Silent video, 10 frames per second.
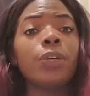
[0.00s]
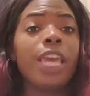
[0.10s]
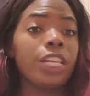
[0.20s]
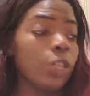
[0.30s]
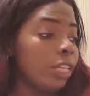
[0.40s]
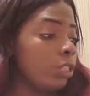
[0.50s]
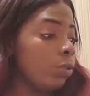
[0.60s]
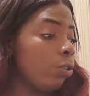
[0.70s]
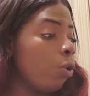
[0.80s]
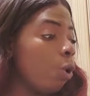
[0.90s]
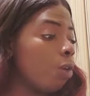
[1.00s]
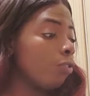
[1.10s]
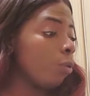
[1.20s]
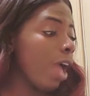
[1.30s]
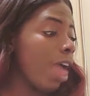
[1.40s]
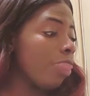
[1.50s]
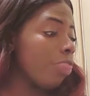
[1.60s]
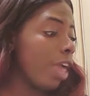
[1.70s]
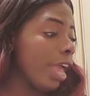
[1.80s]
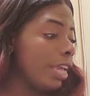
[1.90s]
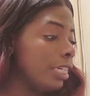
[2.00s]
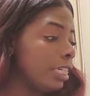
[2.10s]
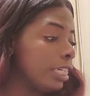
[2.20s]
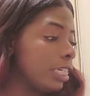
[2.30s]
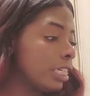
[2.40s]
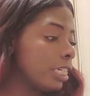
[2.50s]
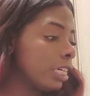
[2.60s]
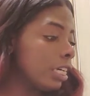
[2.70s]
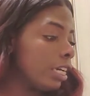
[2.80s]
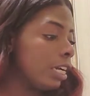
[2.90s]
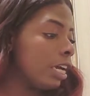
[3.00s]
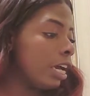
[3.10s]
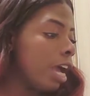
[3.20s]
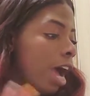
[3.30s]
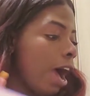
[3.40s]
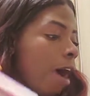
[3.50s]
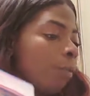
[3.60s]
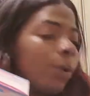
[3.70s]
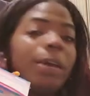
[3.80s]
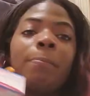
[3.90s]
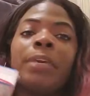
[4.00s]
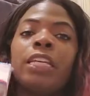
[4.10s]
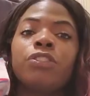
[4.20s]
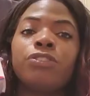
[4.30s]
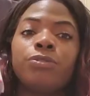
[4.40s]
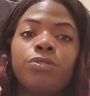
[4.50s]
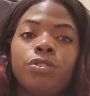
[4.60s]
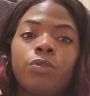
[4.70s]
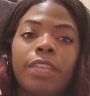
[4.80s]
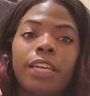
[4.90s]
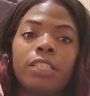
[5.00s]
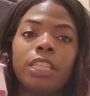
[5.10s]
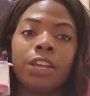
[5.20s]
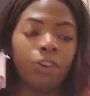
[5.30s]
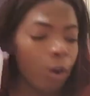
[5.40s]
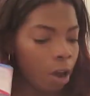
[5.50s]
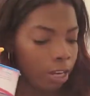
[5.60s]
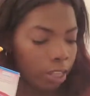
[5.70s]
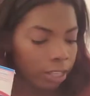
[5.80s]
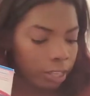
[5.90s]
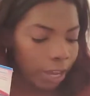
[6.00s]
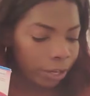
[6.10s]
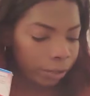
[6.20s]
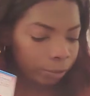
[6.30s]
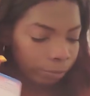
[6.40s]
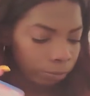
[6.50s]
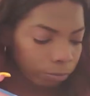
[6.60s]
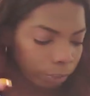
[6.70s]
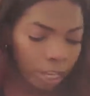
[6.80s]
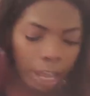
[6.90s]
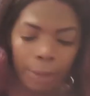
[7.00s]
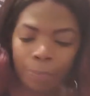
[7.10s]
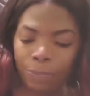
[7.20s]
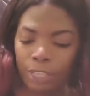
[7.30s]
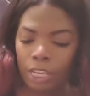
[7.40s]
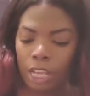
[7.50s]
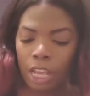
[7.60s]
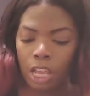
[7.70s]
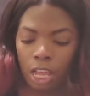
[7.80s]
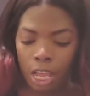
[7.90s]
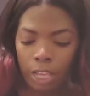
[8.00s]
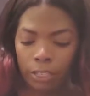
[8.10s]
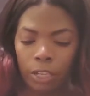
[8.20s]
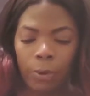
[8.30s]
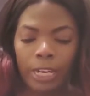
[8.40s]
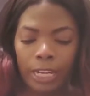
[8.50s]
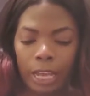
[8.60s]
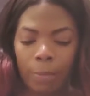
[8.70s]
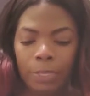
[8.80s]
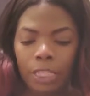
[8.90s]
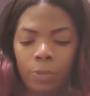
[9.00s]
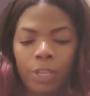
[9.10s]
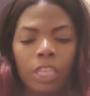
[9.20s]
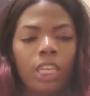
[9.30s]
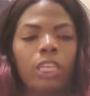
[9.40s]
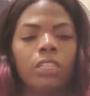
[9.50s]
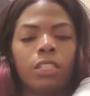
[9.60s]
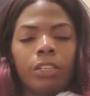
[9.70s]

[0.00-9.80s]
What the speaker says: yeah, so I do the oral, and then I will be introduced to this later on in the cycle, okay? So, and it comes with these,